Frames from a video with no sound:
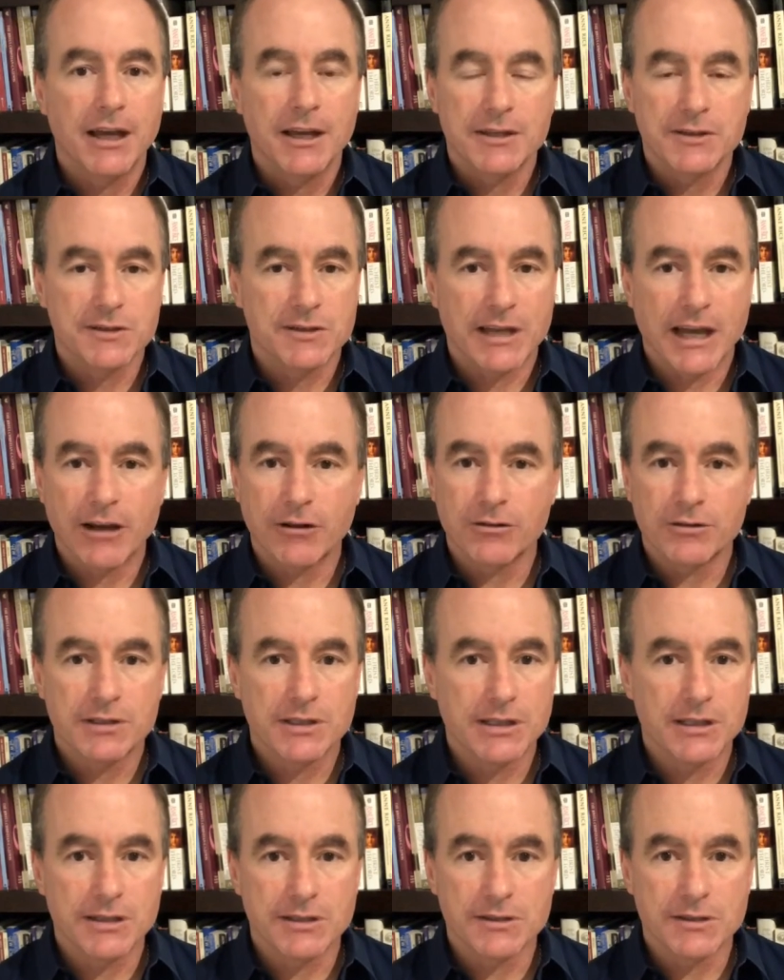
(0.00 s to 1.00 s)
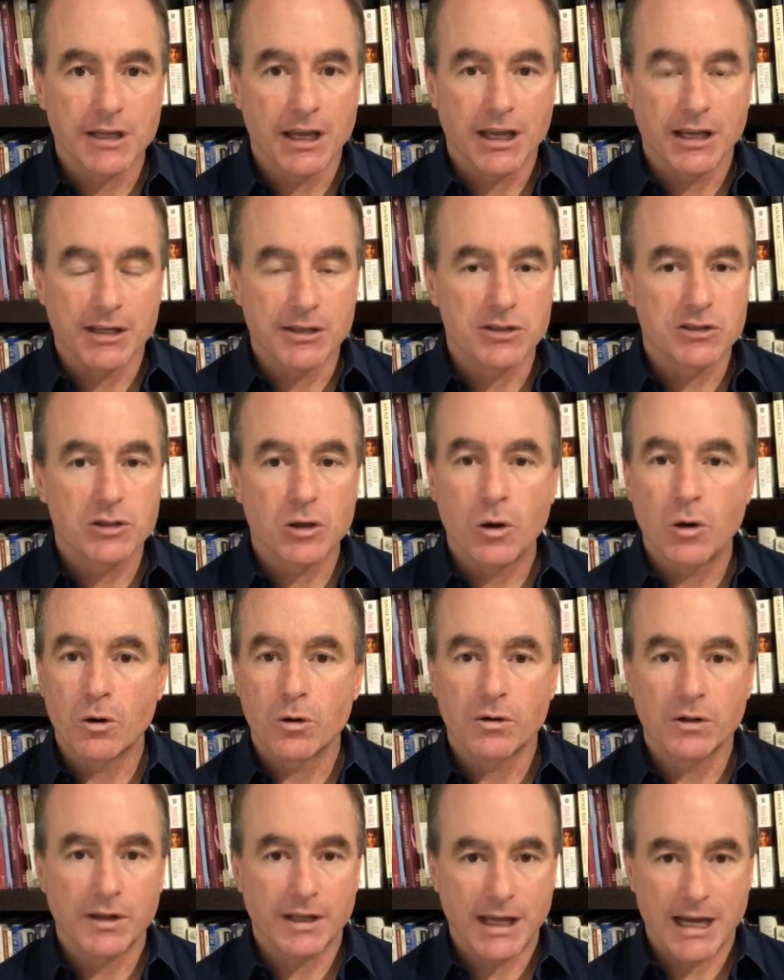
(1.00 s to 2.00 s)
Socrates is
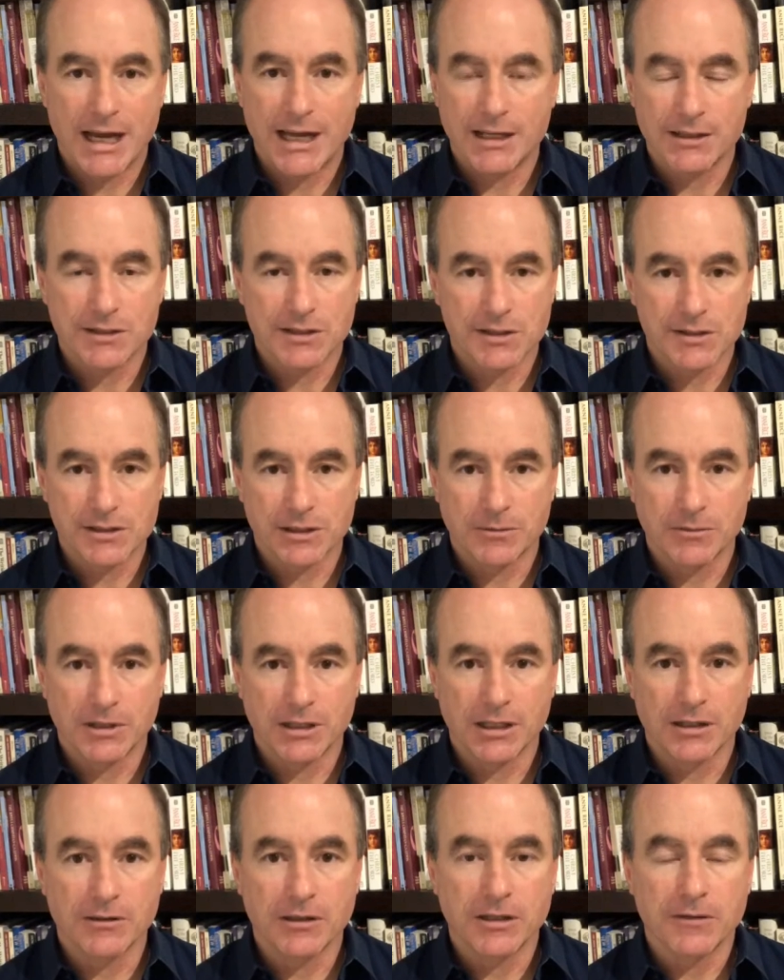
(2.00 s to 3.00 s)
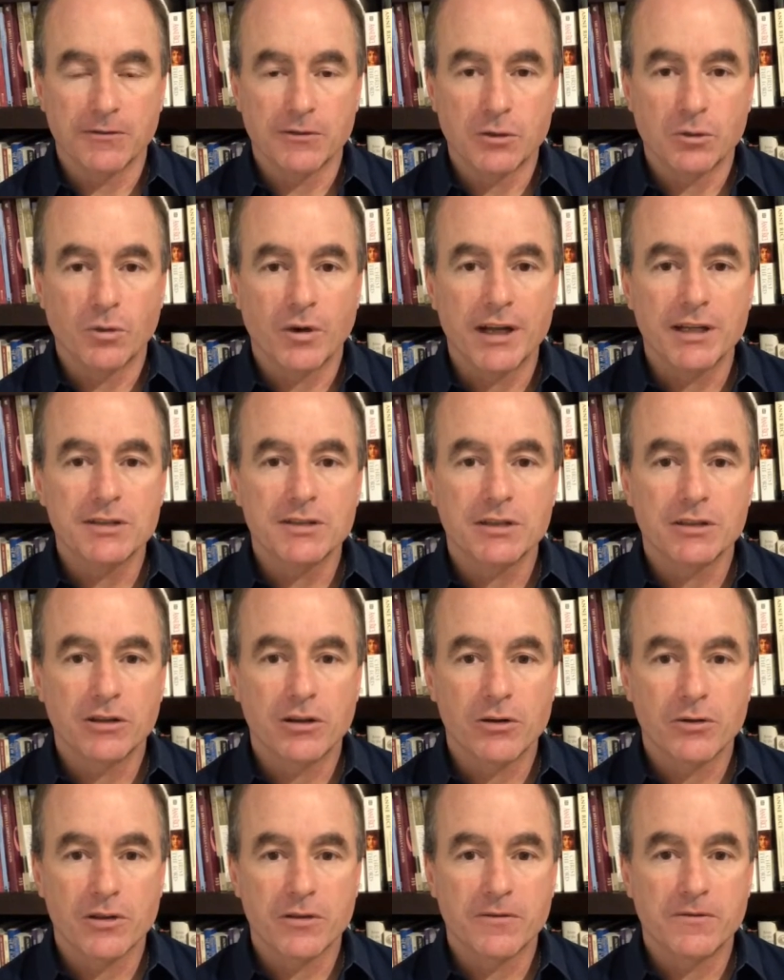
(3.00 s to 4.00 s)
totally onto something. If you want to
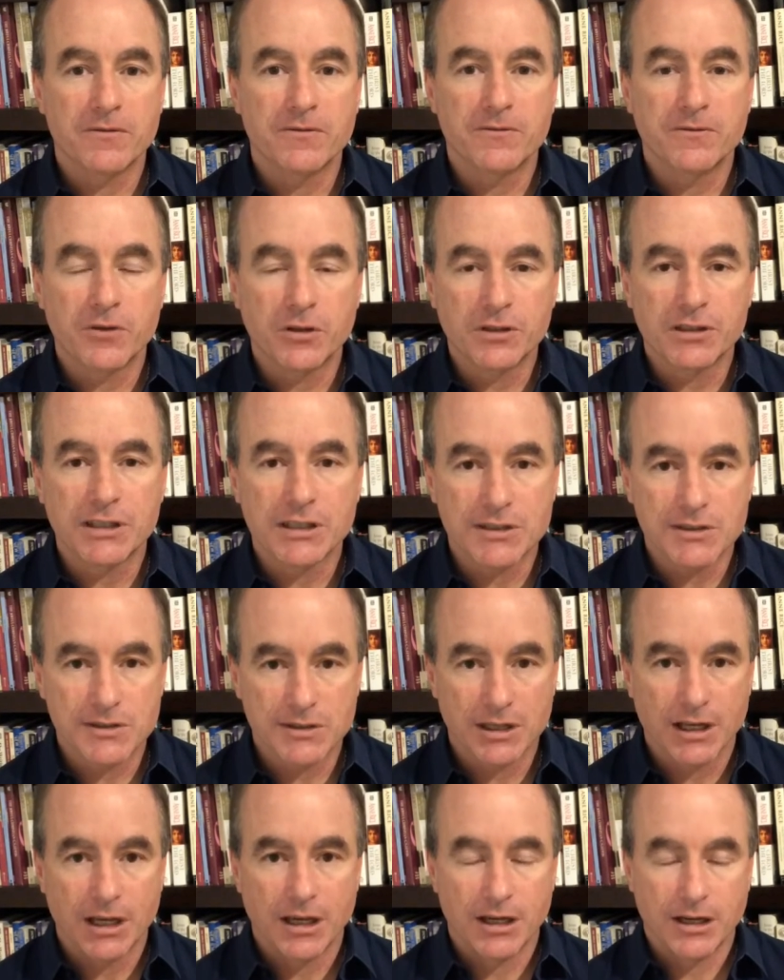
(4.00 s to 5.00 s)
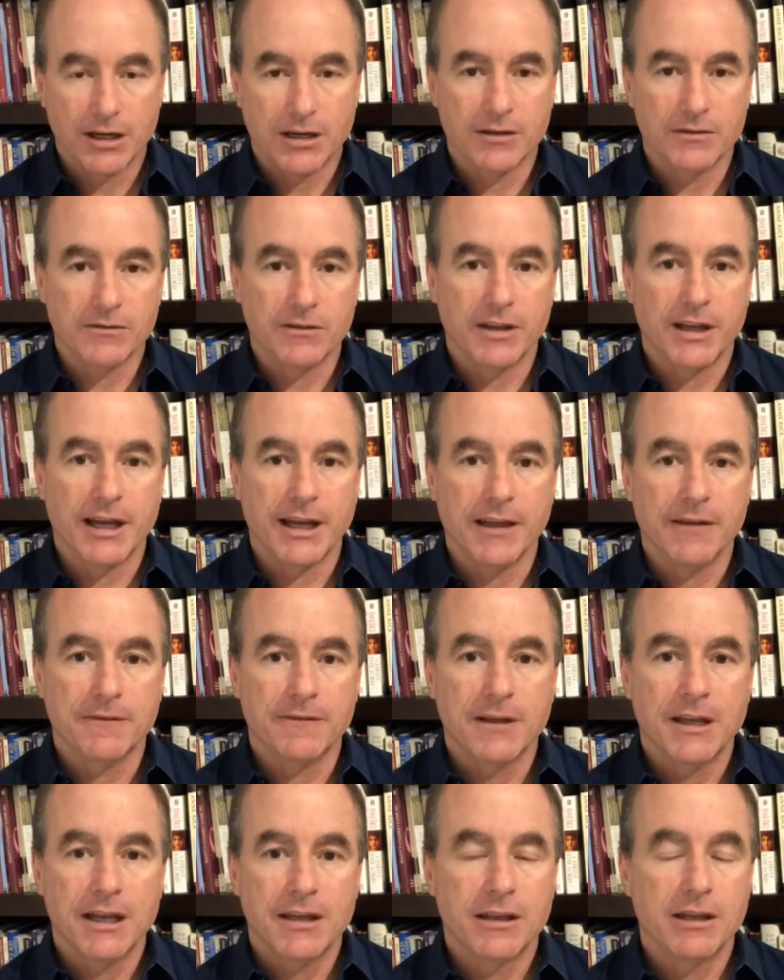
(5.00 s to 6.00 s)
know the fullness of
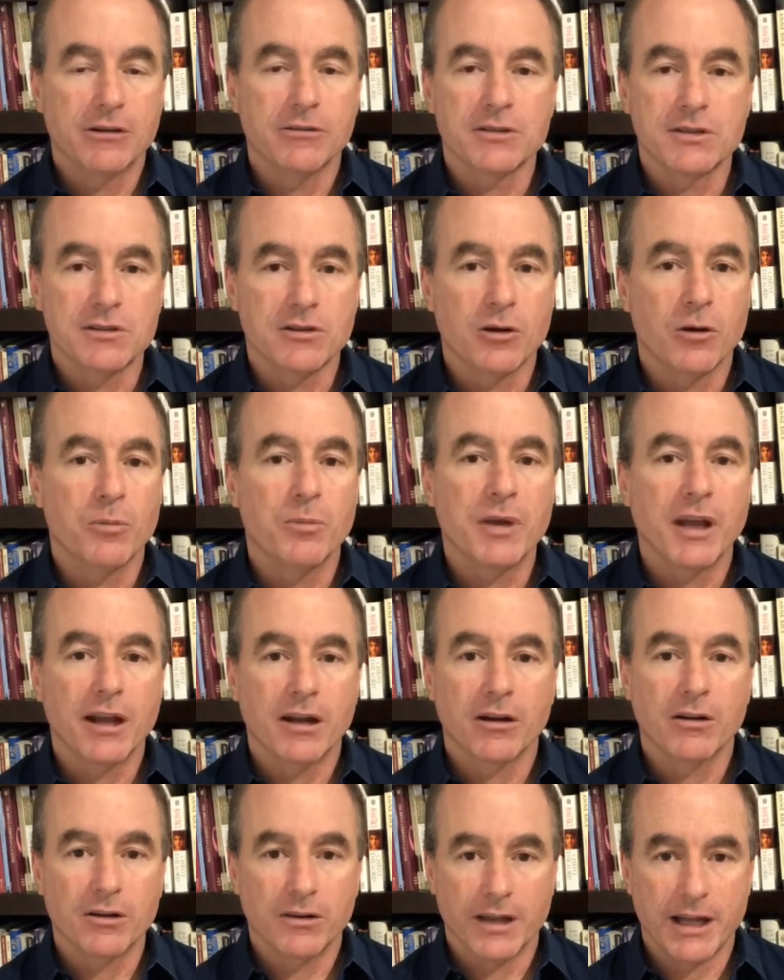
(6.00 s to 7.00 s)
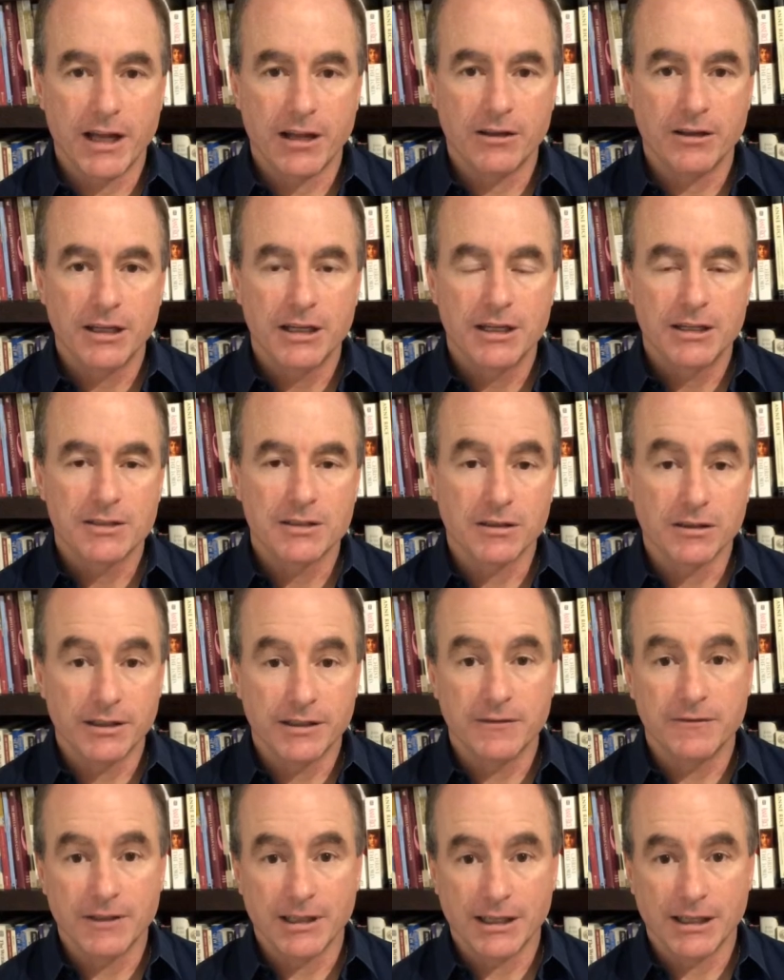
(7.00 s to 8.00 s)
life, there is no parallel to
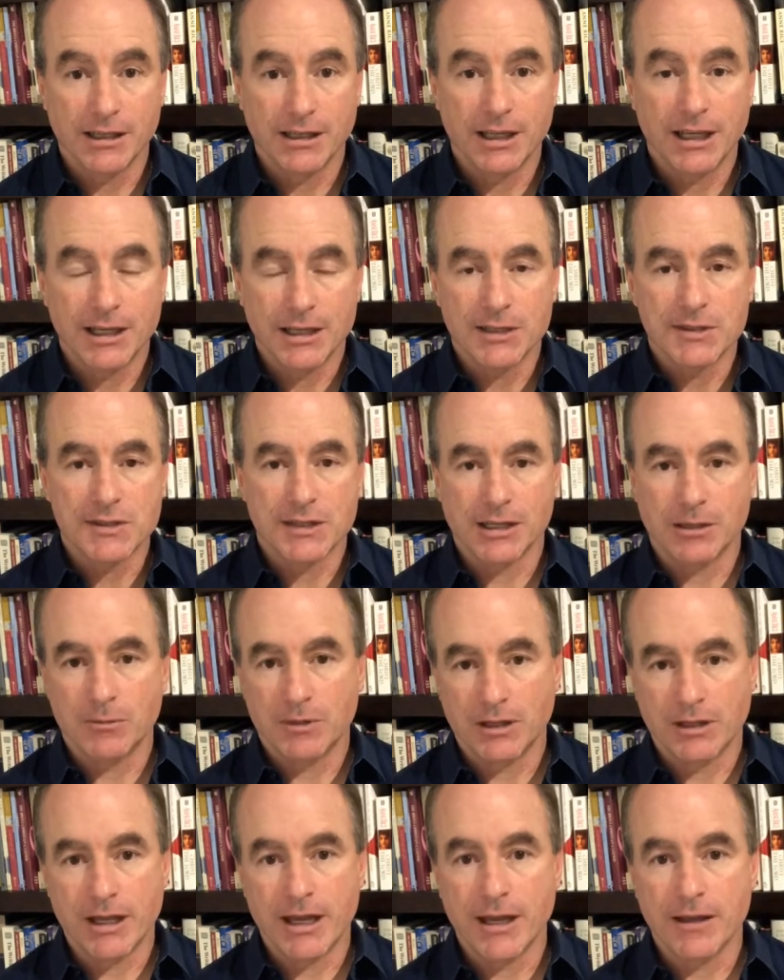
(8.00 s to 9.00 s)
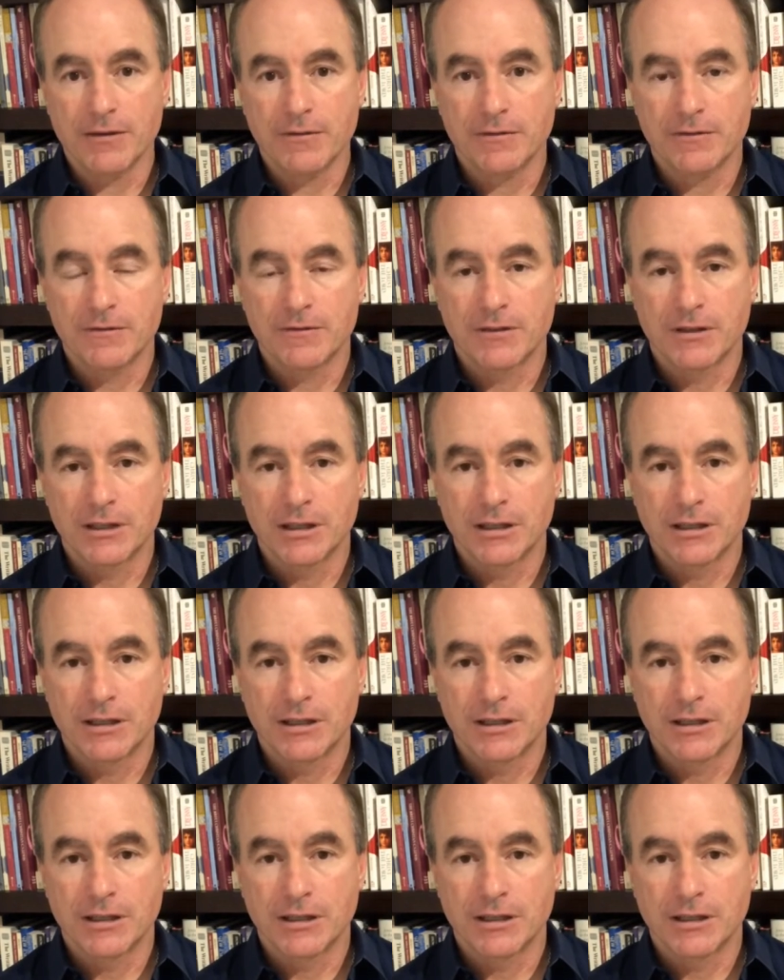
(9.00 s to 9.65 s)
living an examined life.